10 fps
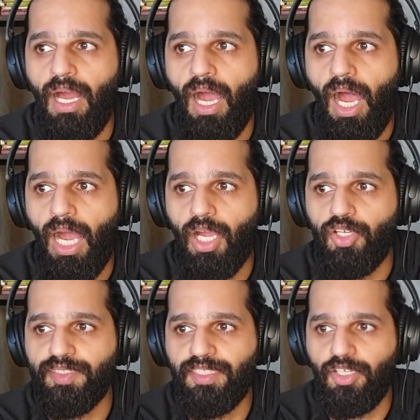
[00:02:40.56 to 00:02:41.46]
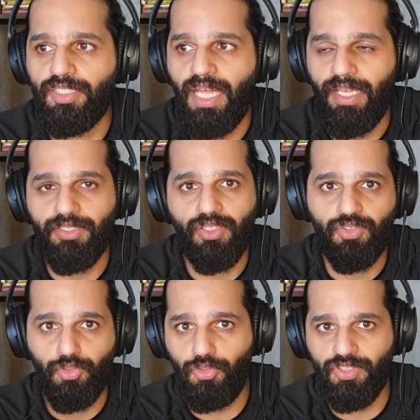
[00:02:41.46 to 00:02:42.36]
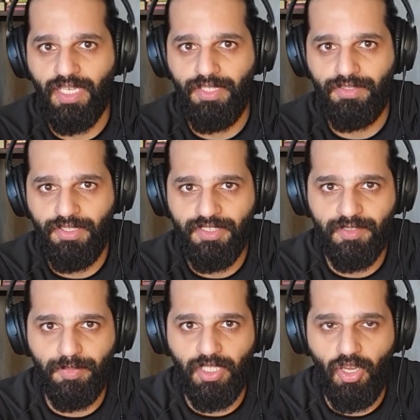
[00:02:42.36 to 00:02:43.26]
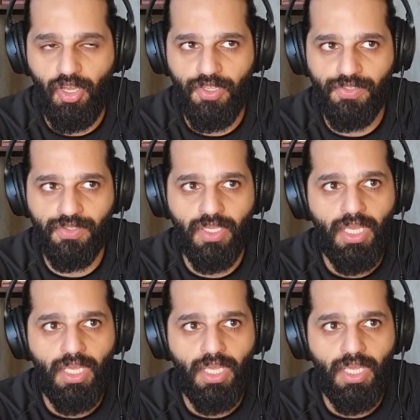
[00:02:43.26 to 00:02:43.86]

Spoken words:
are considered as pseudoscientists, because